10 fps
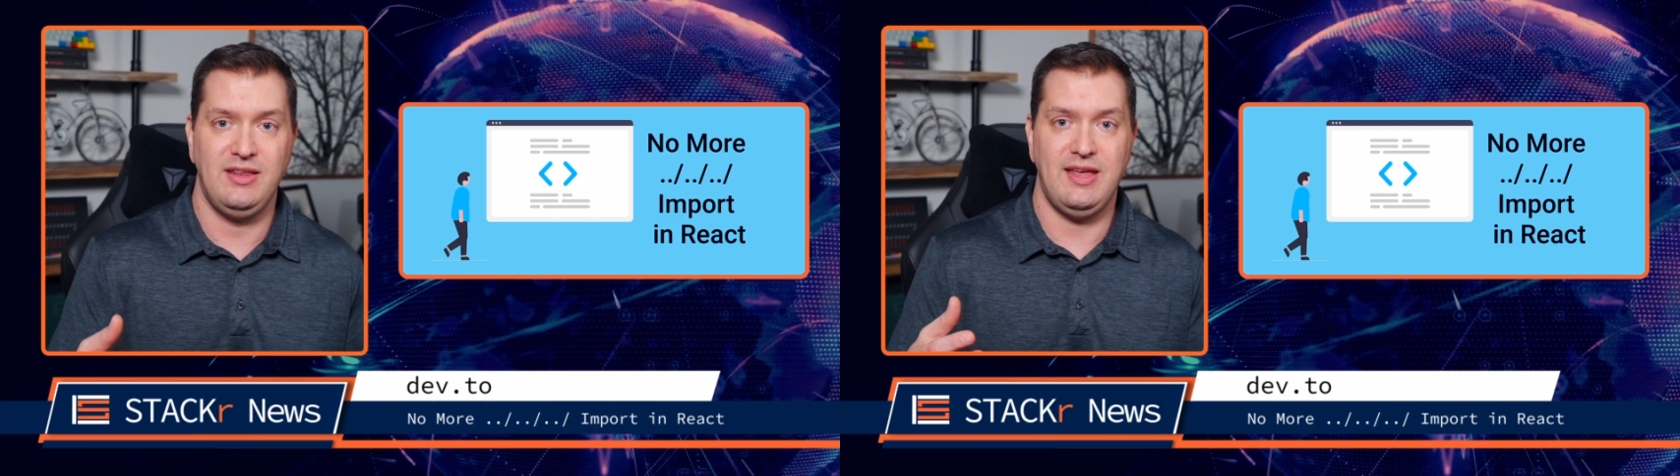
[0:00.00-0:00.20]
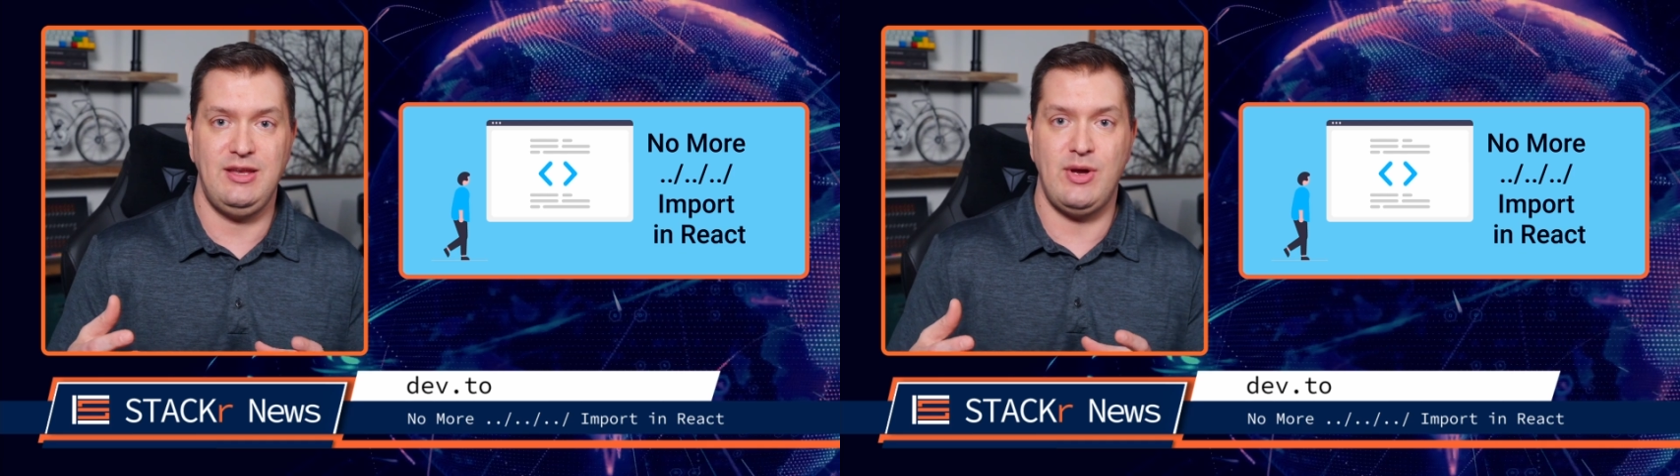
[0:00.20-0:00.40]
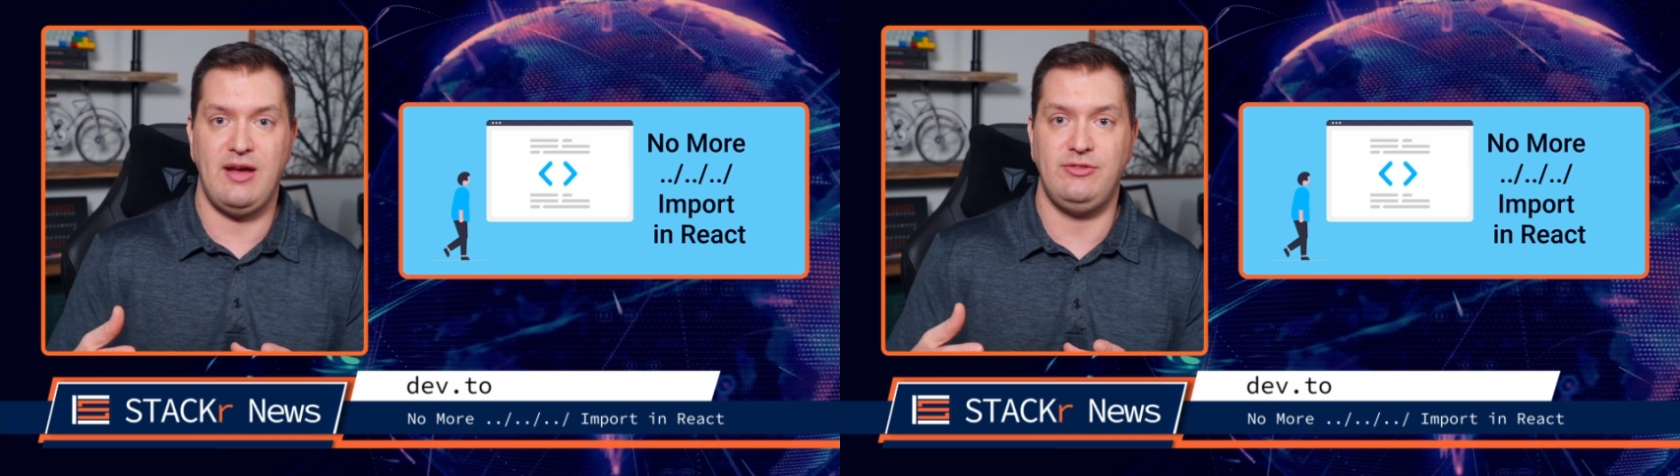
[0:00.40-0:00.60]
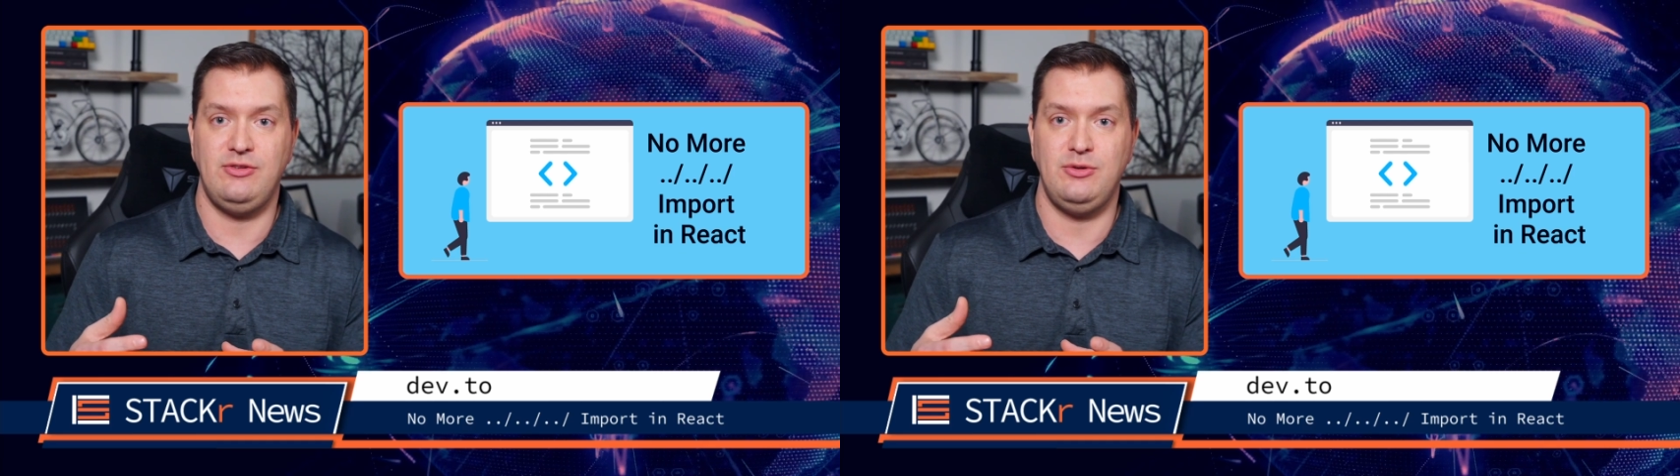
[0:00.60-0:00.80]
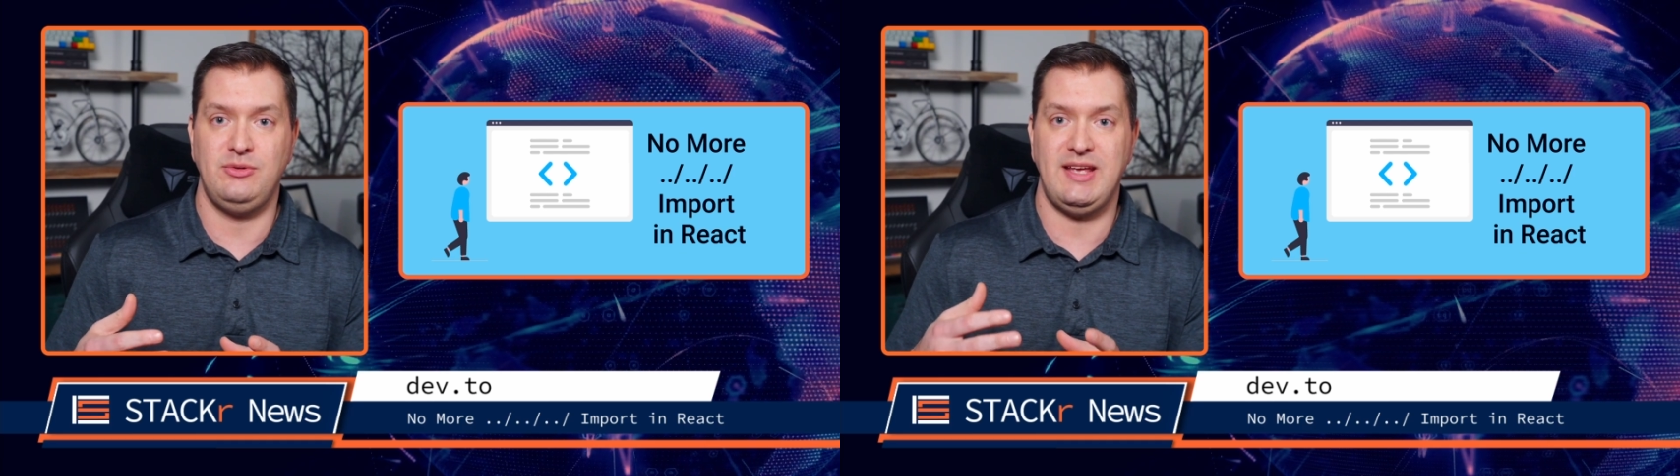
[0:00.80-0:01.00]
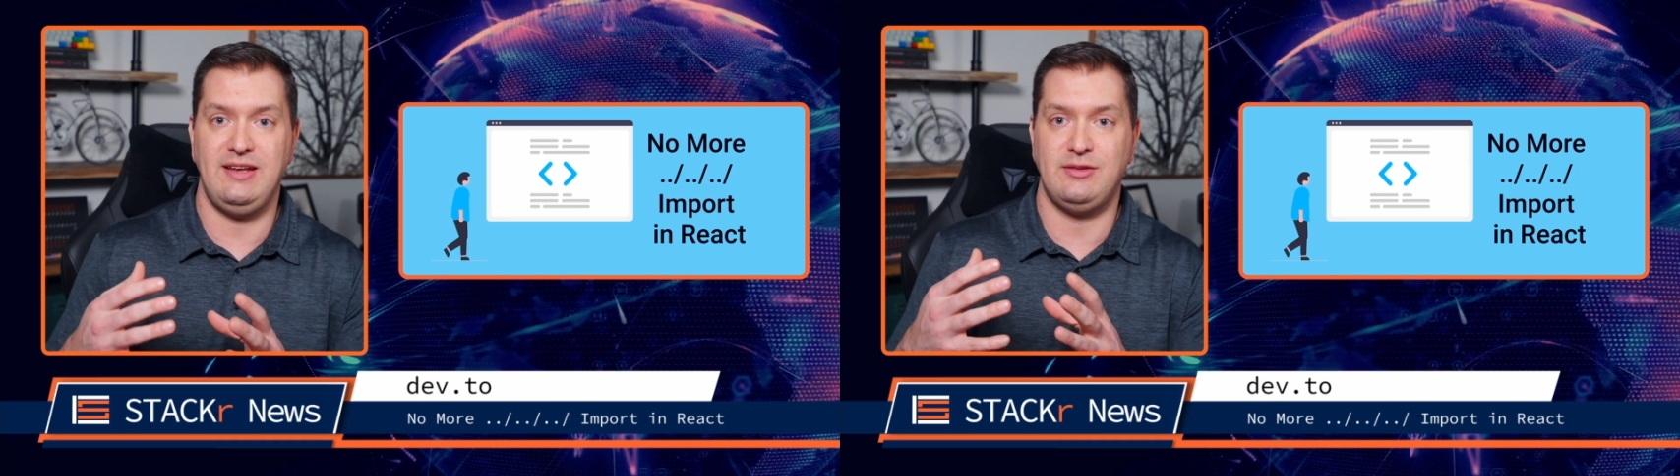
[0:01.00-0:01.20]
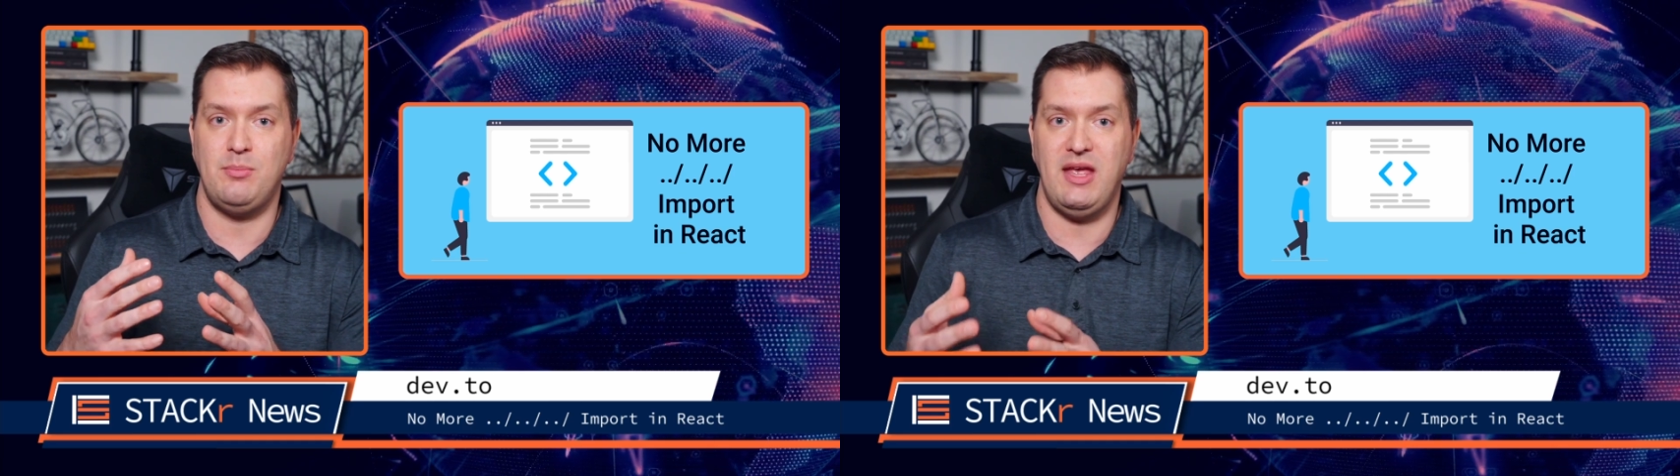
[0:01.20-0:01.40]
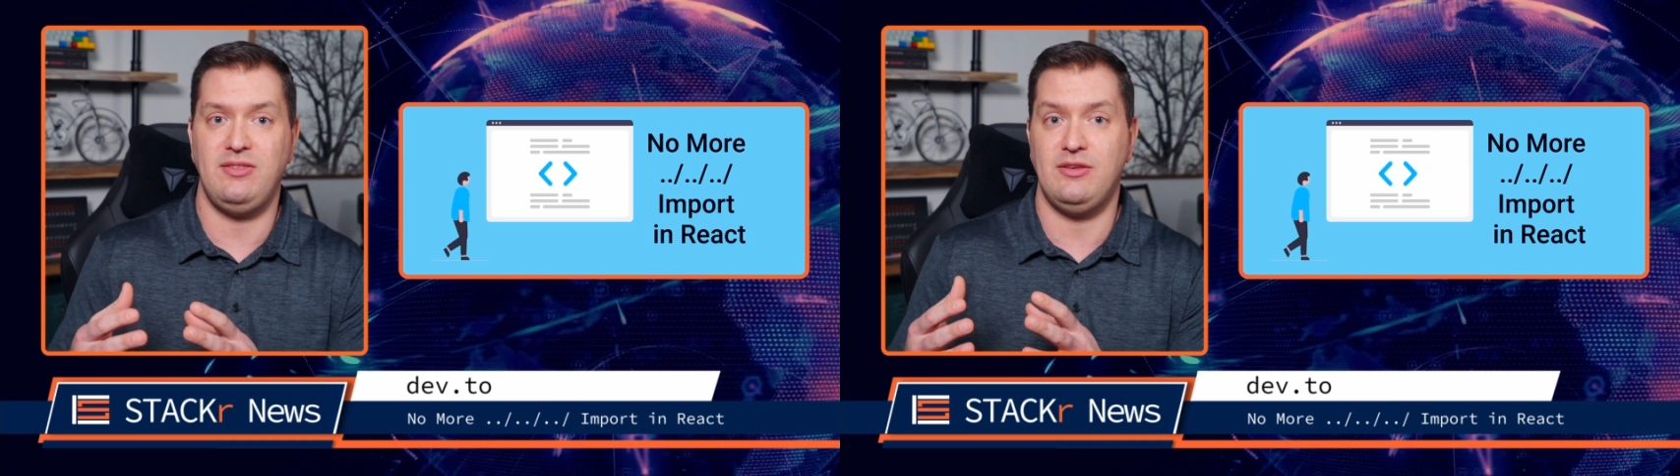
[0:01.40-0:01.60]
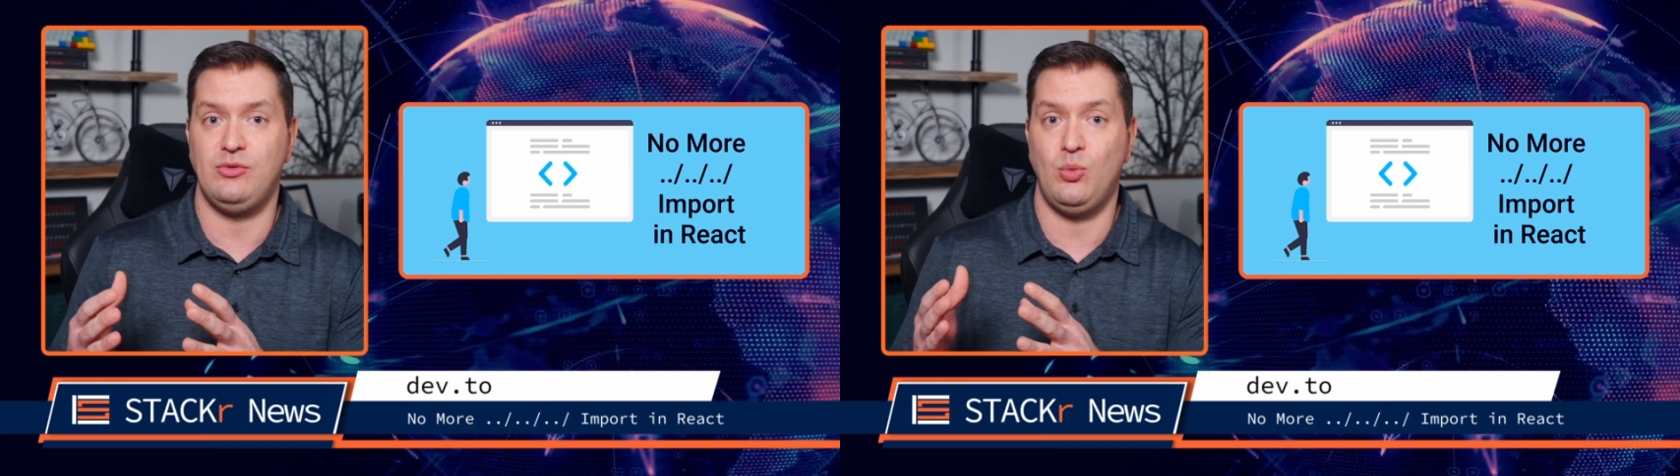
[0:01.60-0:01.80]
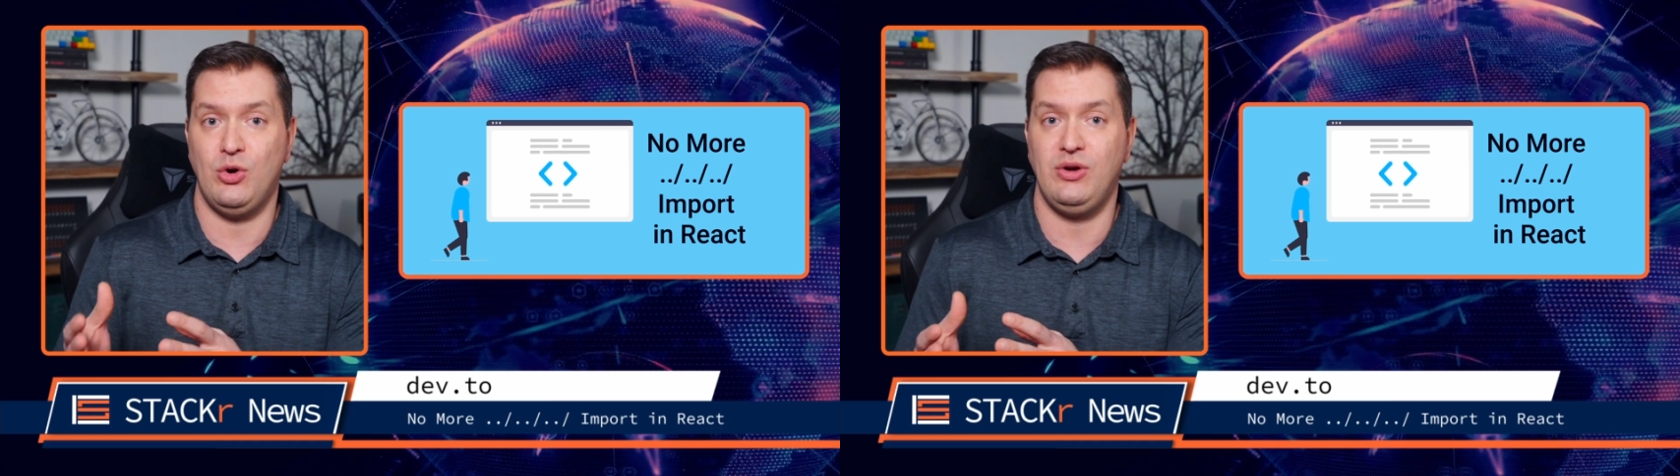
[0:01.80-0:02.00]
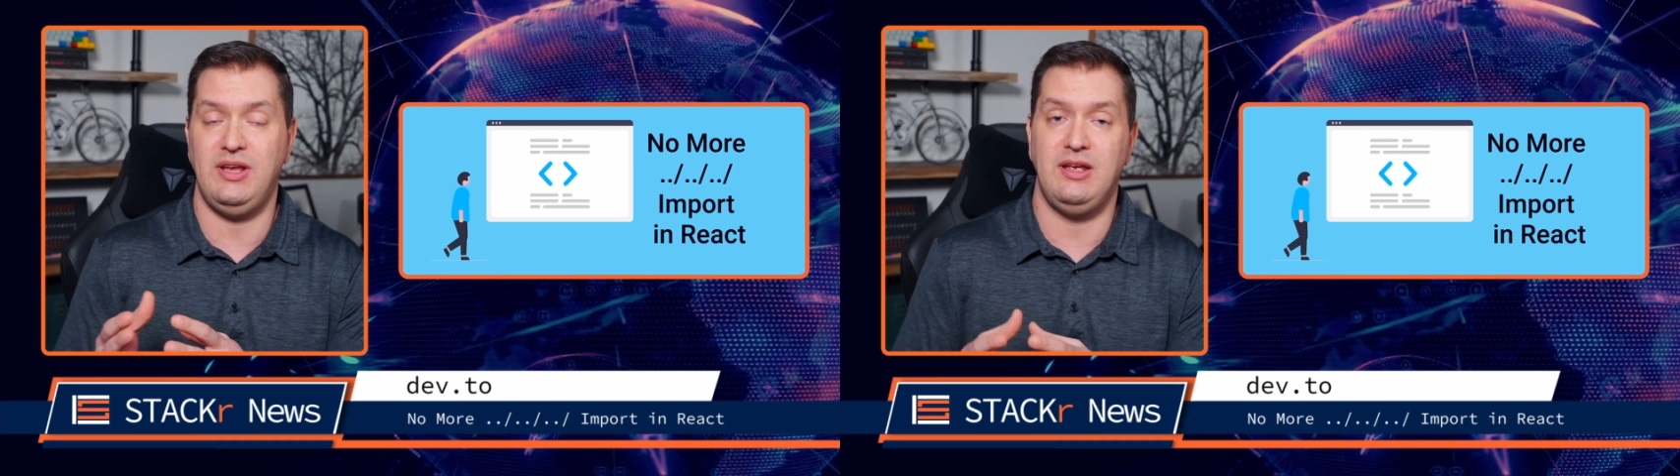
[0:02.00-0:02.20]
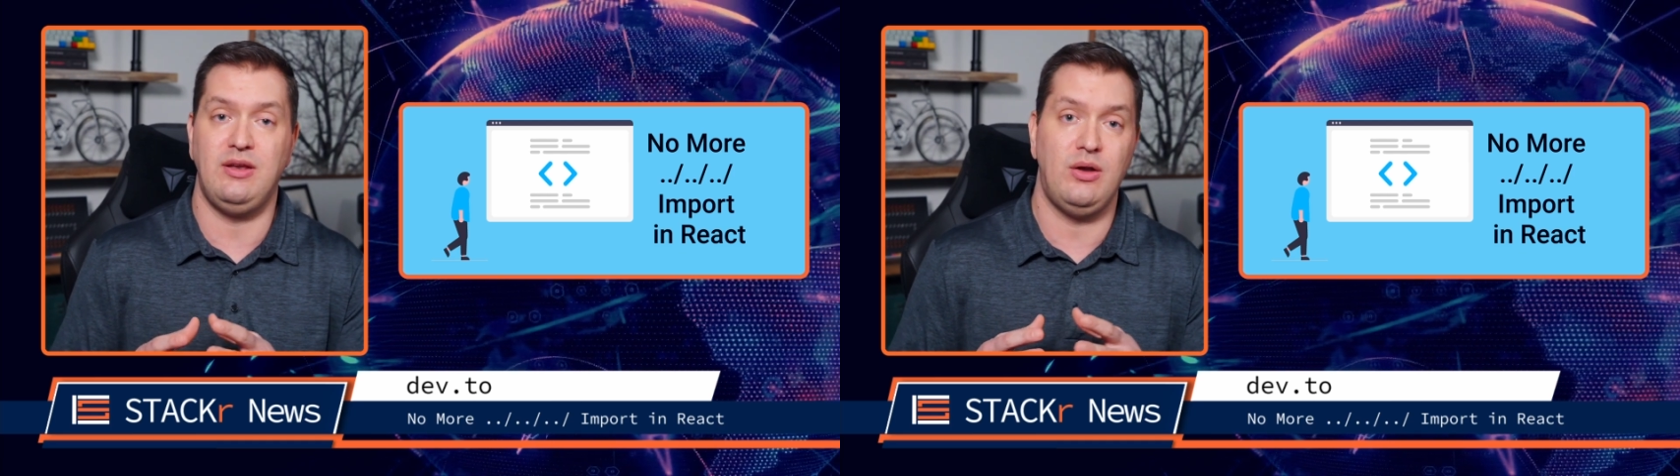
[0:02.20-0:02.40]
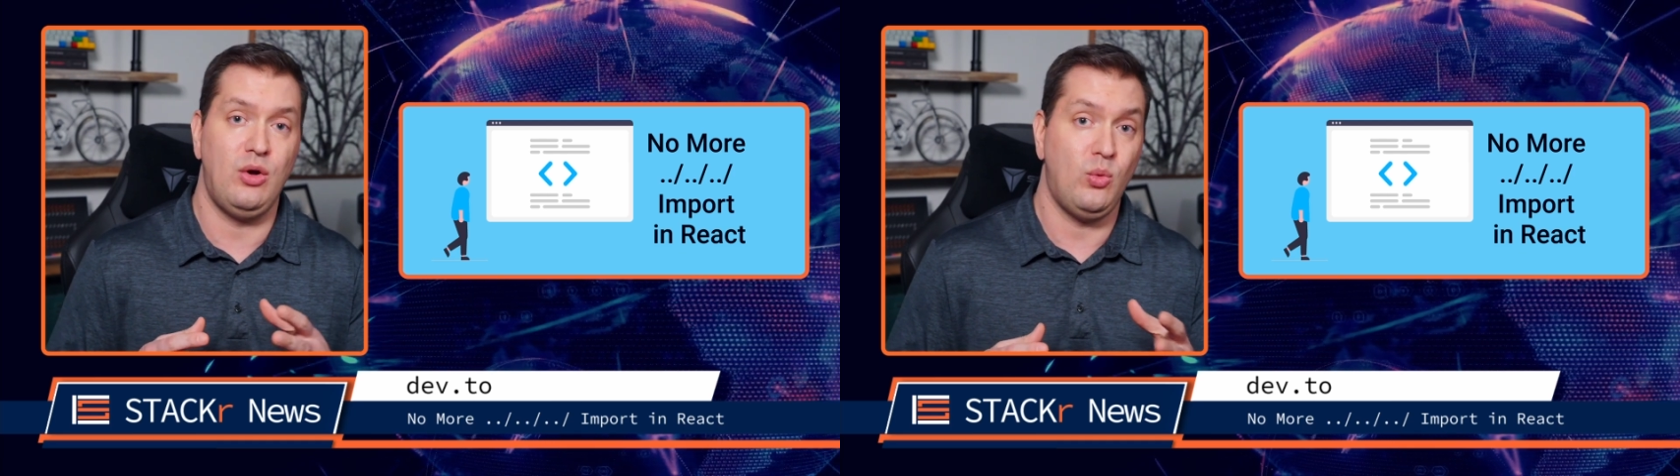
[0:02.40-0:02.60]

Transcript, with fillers: that you have to take to make this work in